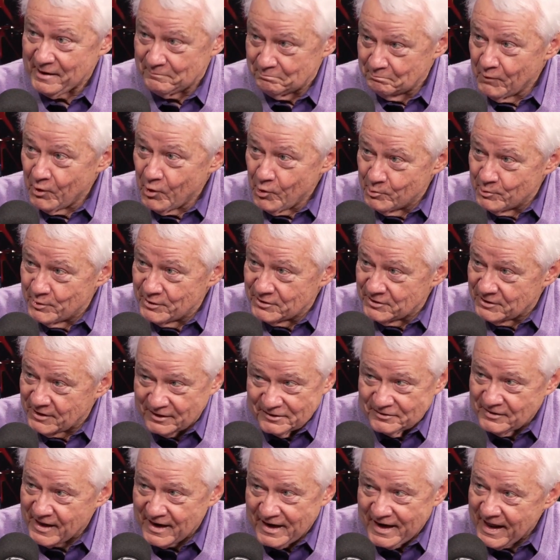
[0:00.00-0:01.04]

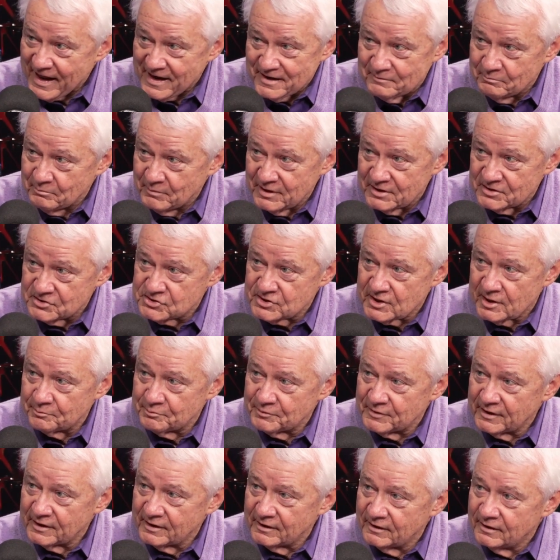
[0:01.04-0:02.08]
moment, that hadn't been
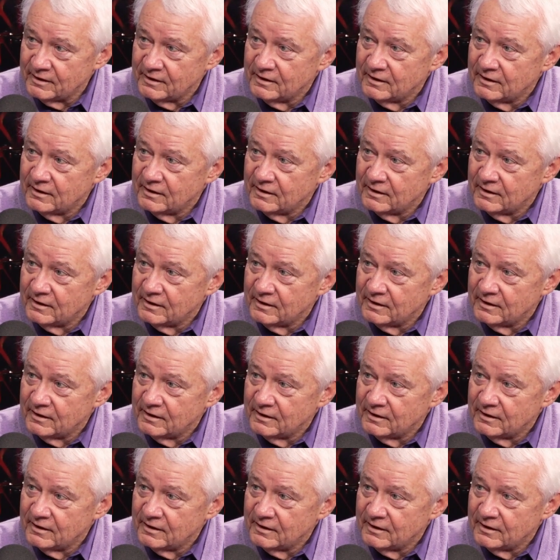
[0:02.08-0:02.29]
something,